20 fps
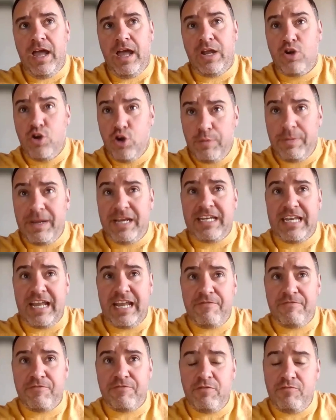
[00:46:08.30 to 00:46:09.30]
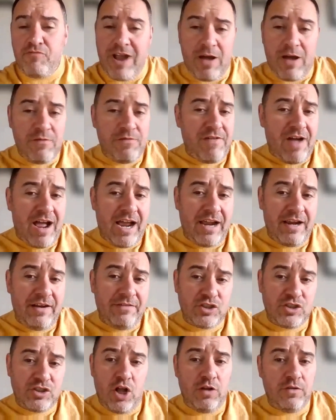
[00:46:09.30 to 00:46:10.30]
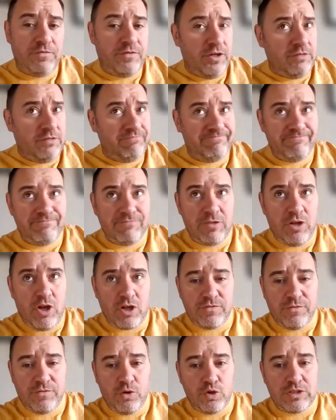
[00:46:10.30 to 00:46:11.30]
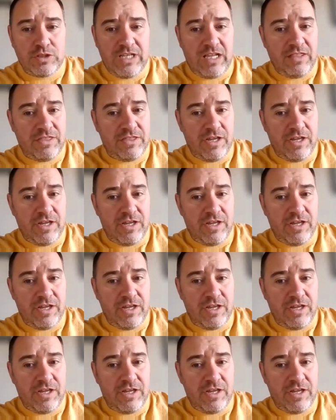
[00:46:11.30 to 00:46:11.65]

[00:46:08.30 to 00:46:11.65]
It could have been different. Round 5, Salford lost 14